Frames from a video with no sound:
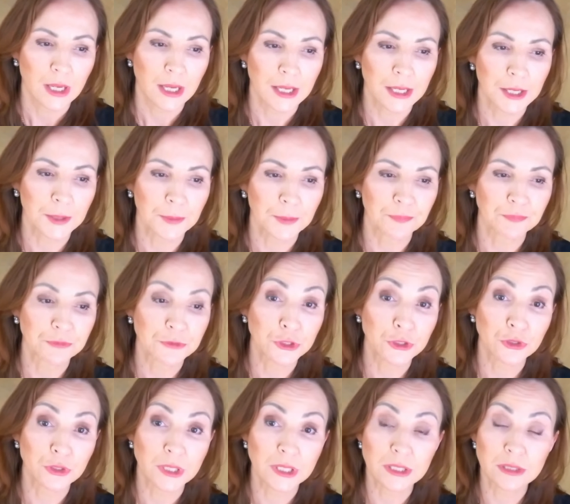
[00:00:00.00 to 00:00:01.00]
Do
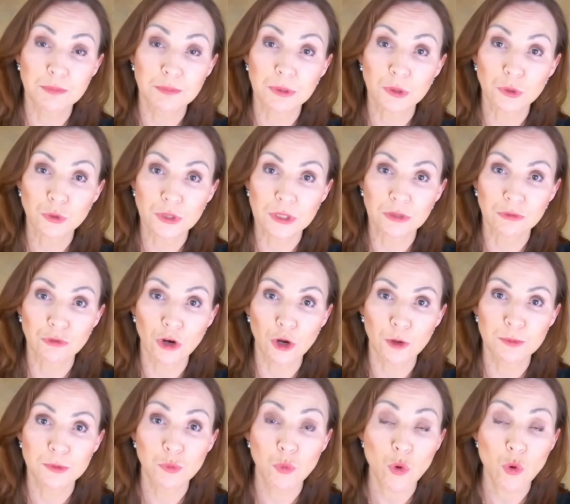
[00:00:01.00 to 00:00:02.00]
you need built-in
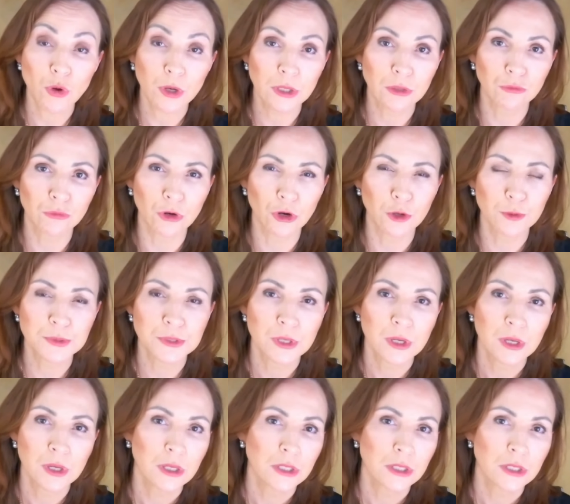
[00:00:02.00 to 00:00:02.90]
robes, walk-in robes?